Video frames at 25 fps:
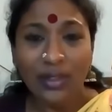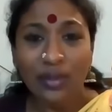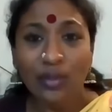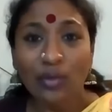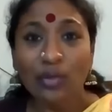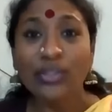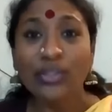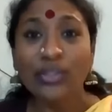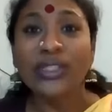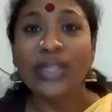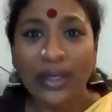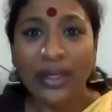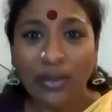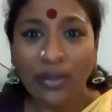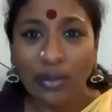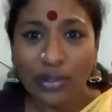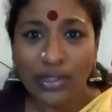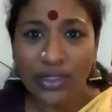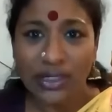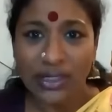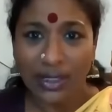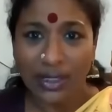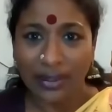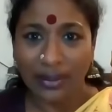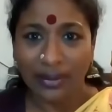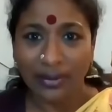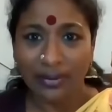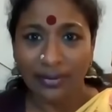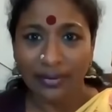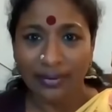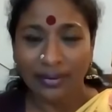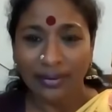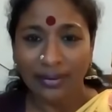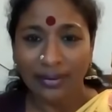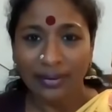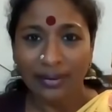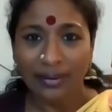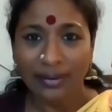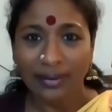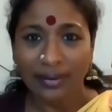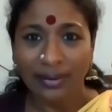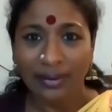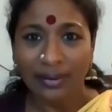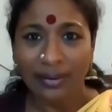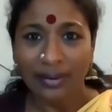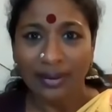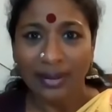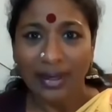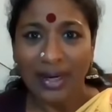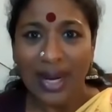you seduced her
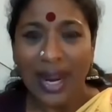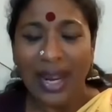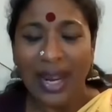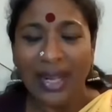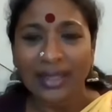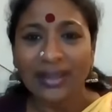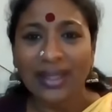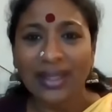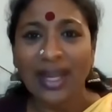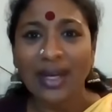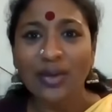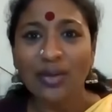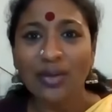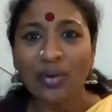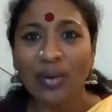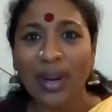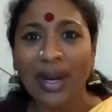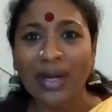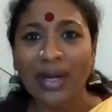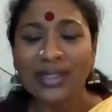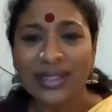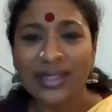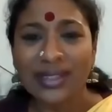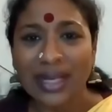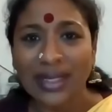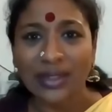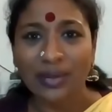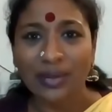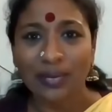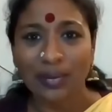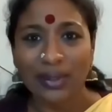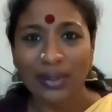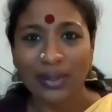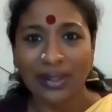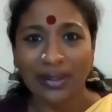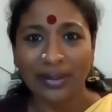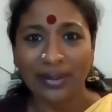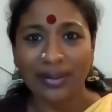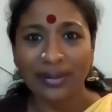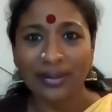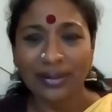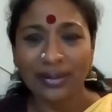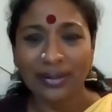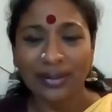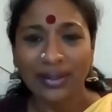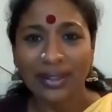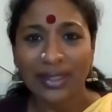and then you had sex with her.